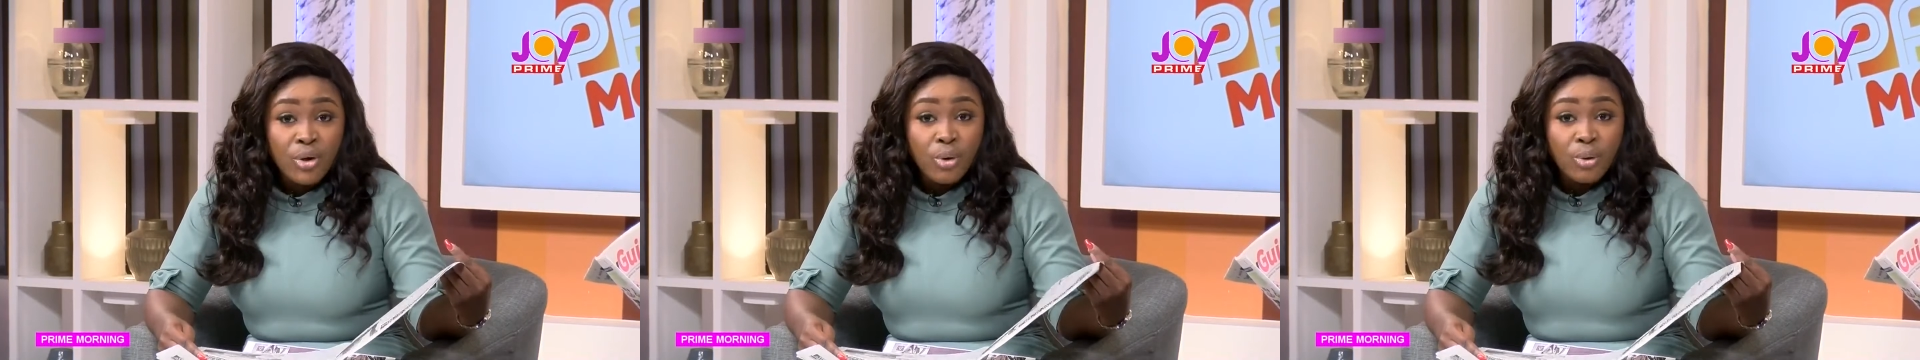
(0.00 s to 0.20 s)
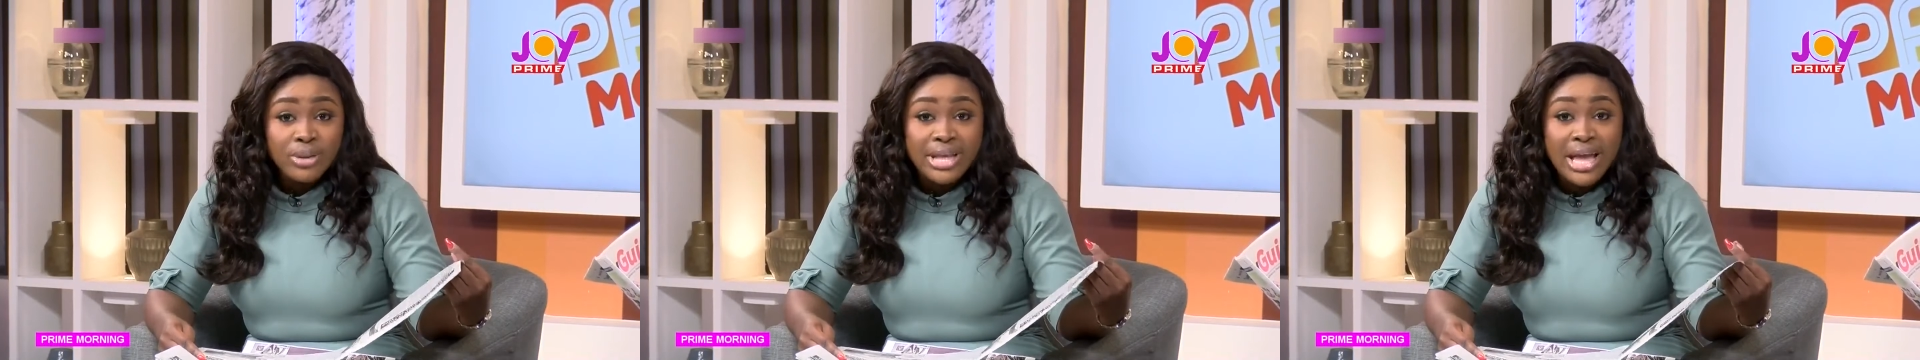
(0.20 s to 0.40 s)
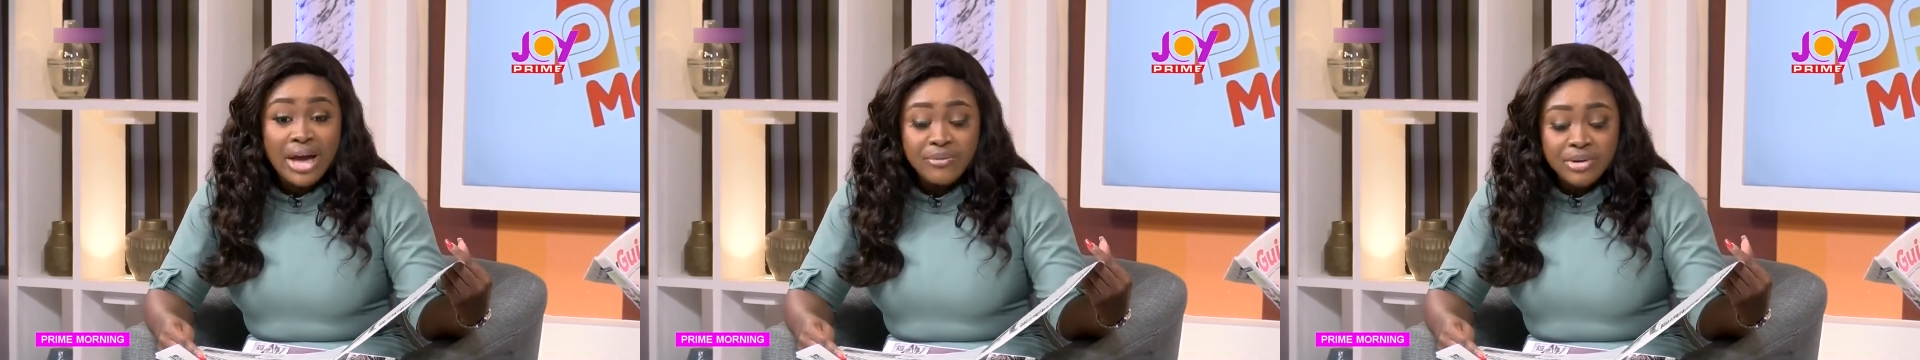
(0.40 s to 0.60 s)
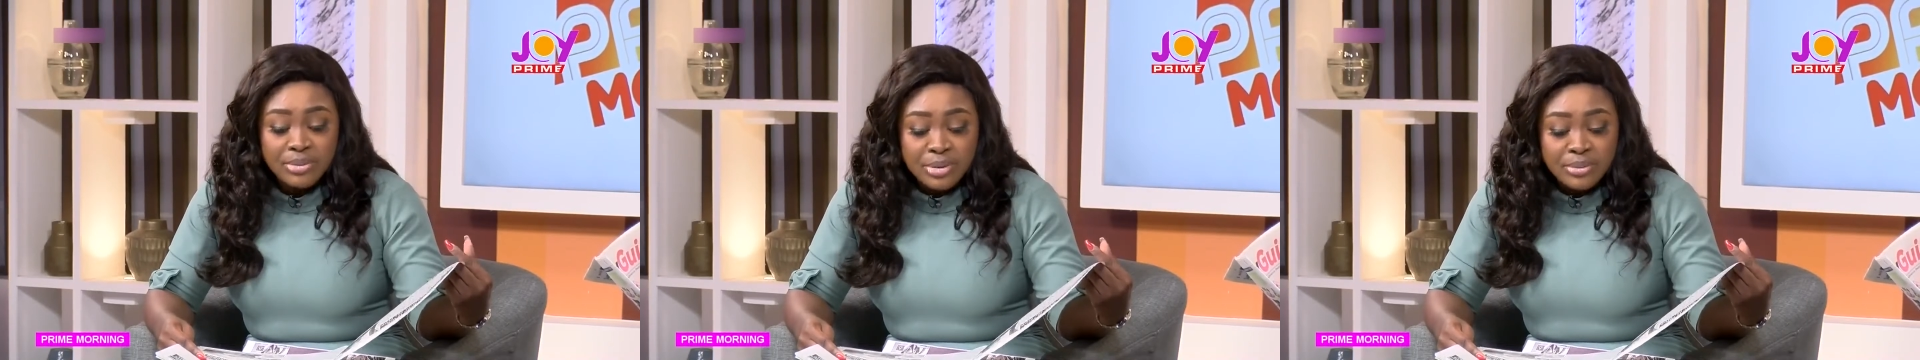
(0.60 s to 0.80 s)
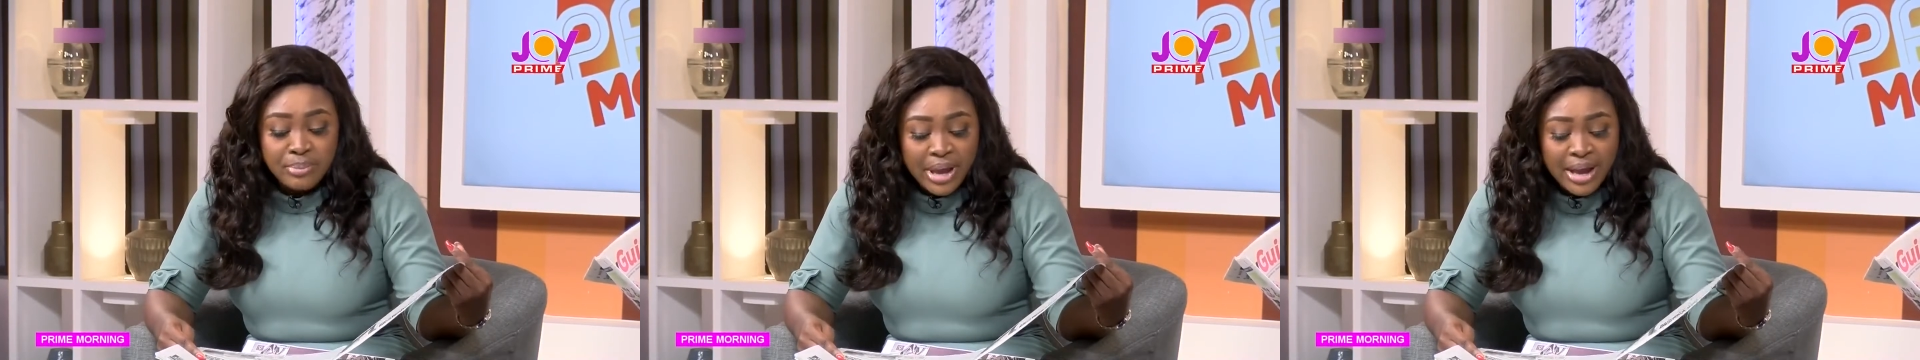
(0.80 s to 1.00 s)
or they haven't
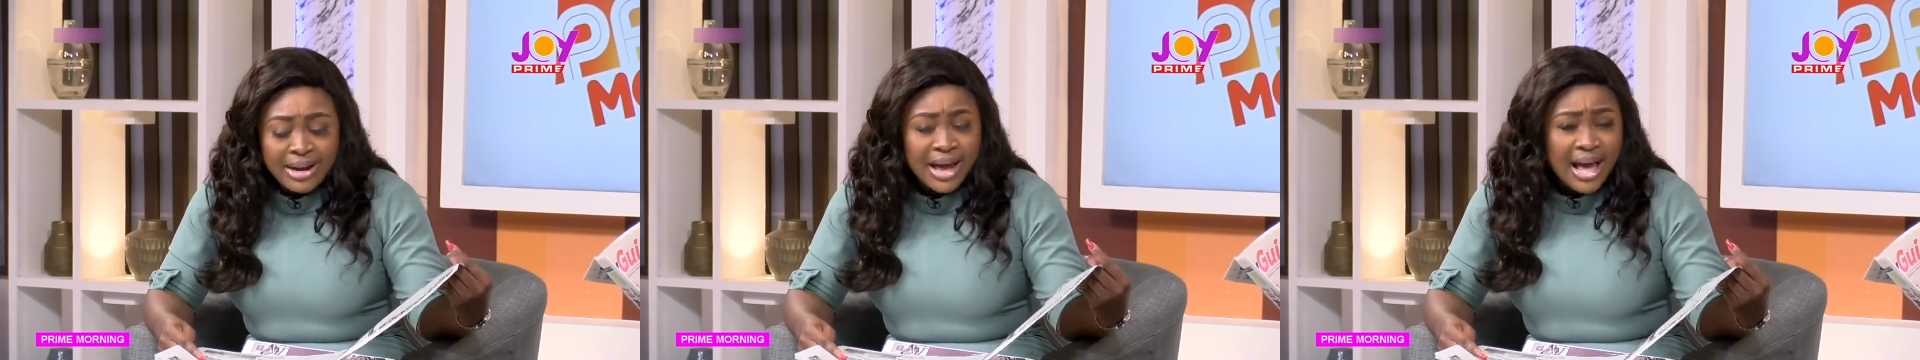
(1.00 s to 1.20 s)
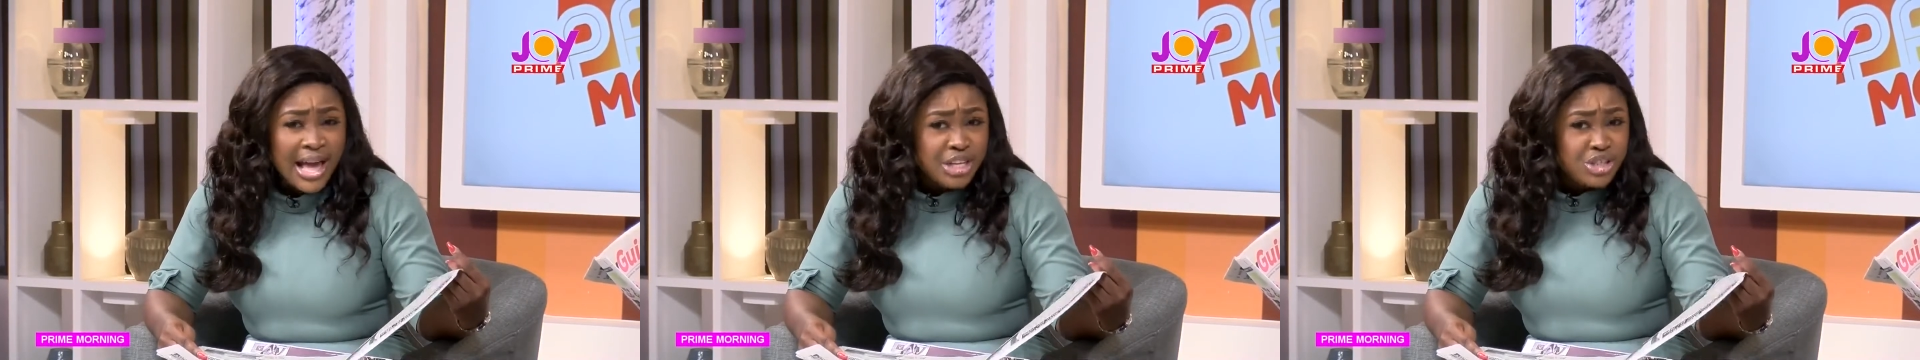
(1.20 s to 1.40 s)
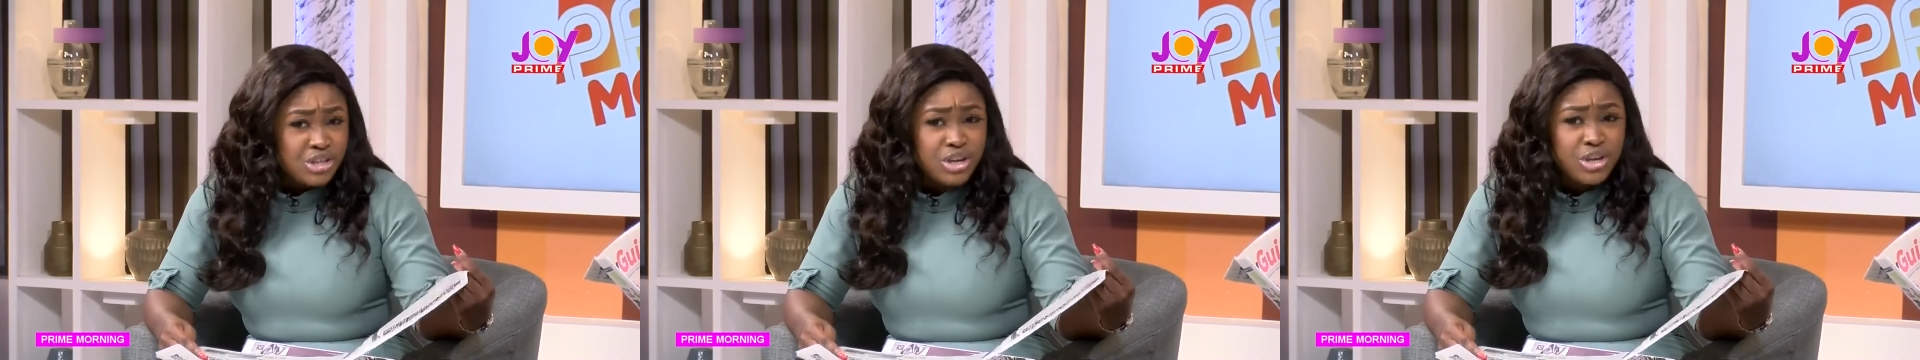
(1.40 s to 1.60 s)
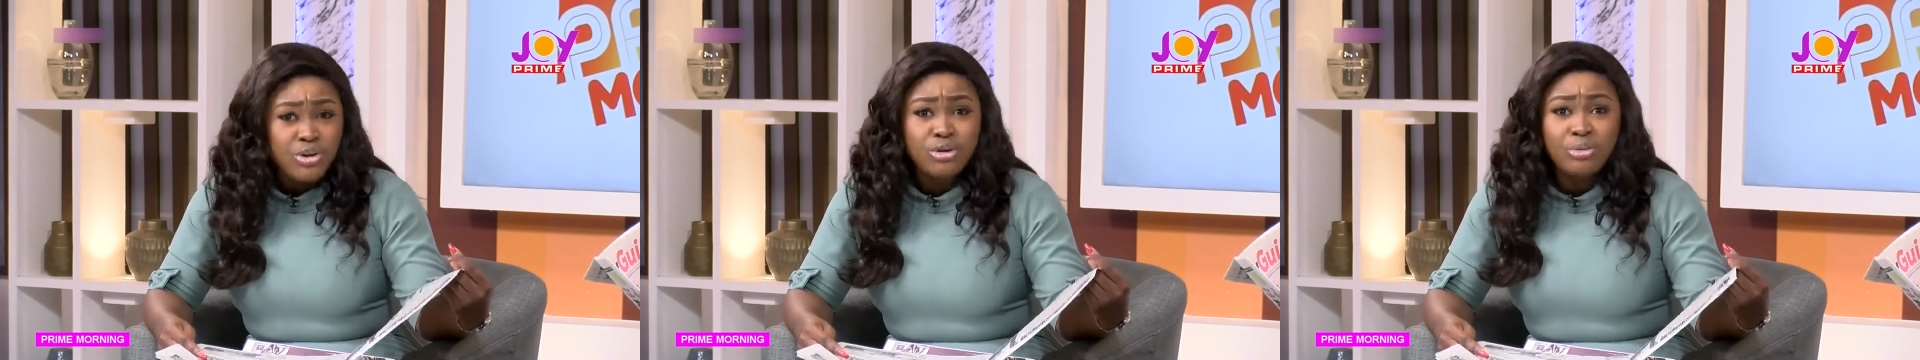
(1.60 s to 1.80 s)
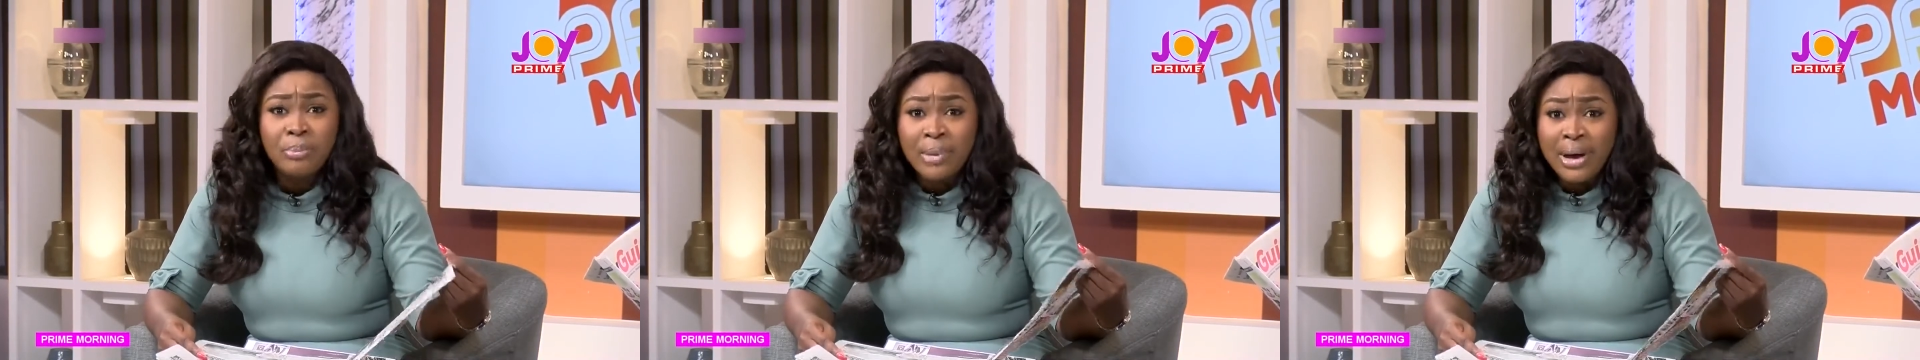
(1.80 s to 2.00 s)
been paid are actually
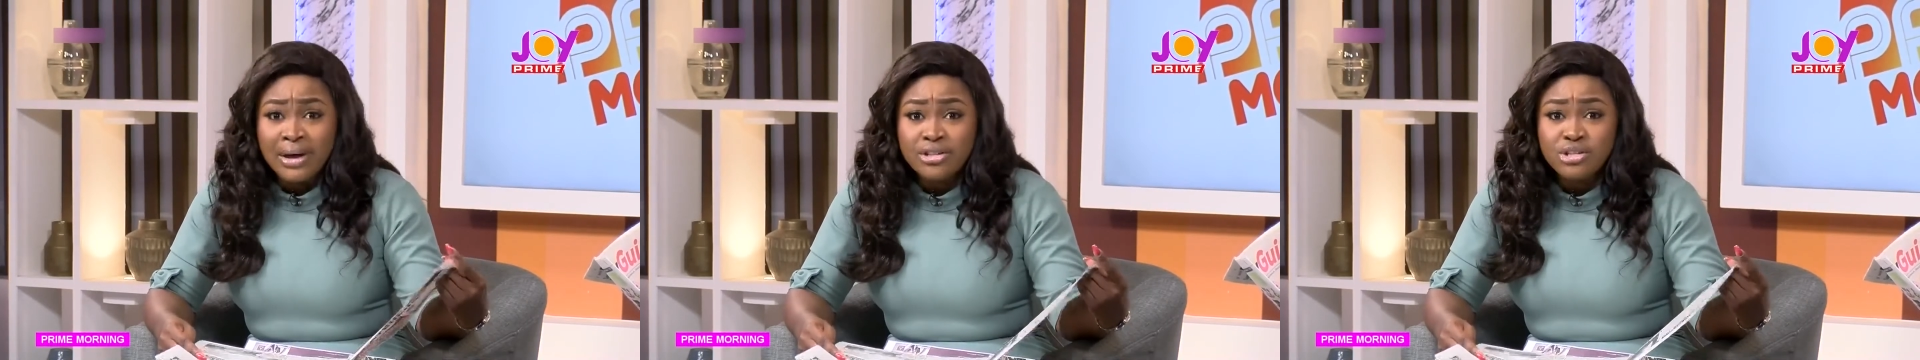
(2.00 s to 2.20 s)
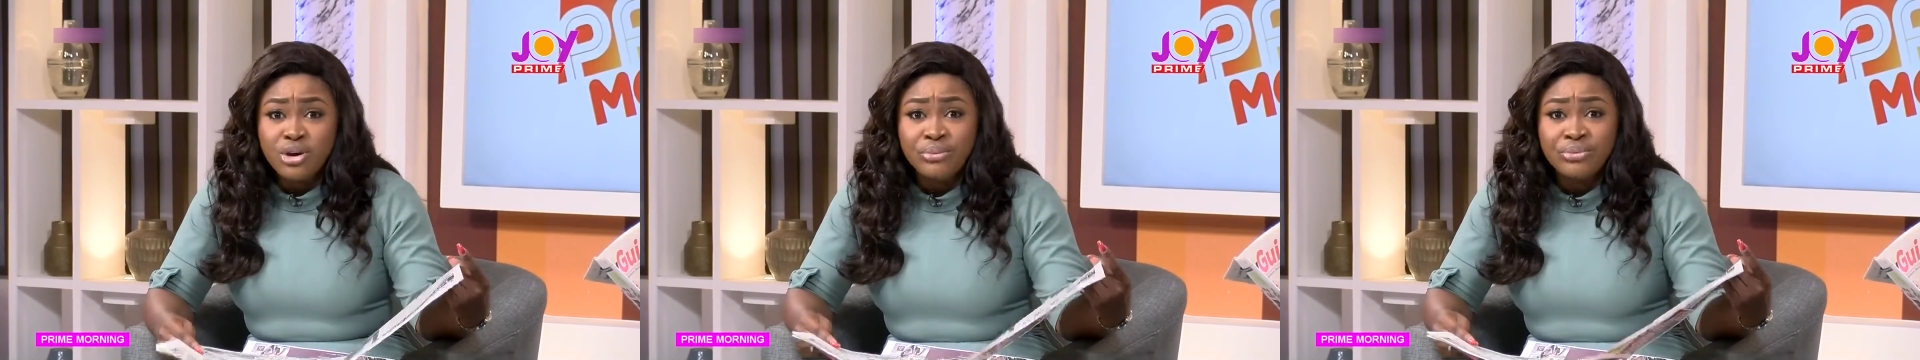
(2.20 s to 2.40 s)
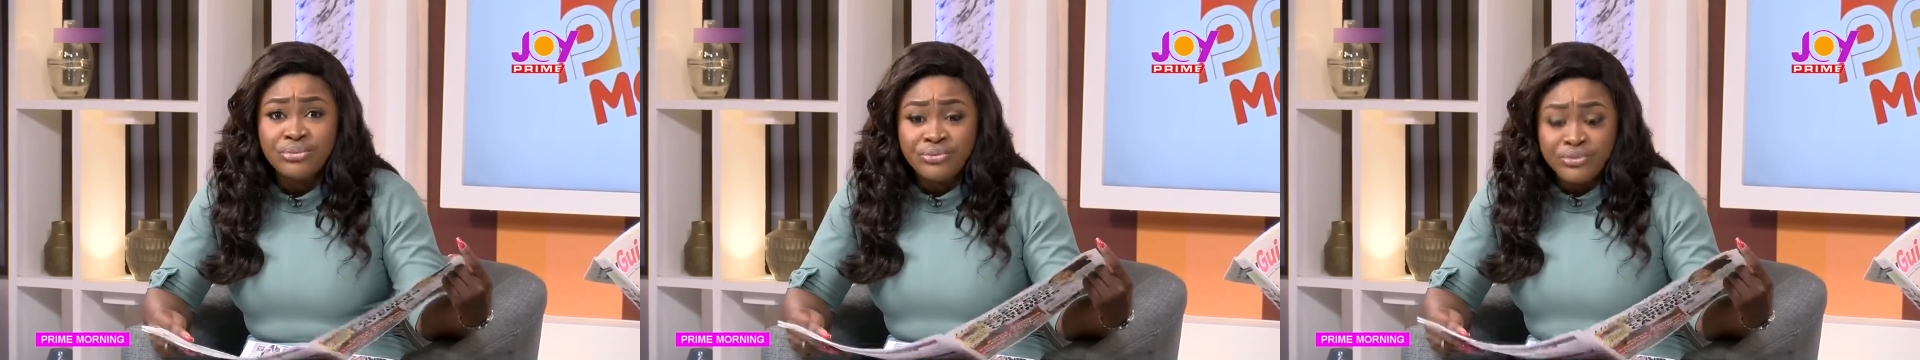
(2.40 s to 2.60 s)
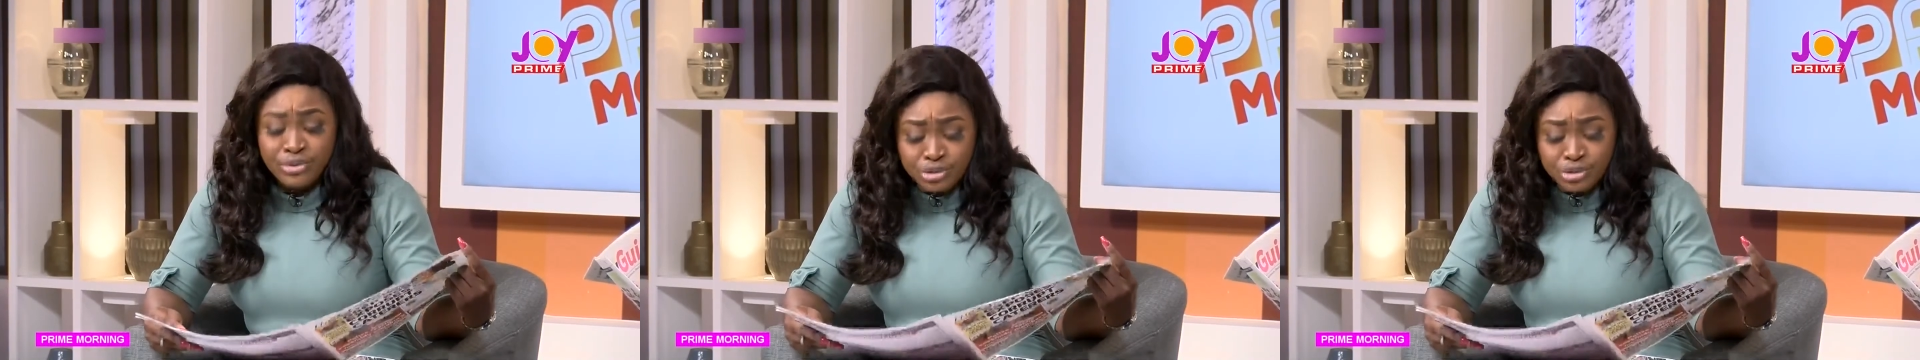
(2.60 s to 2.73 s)
not part of the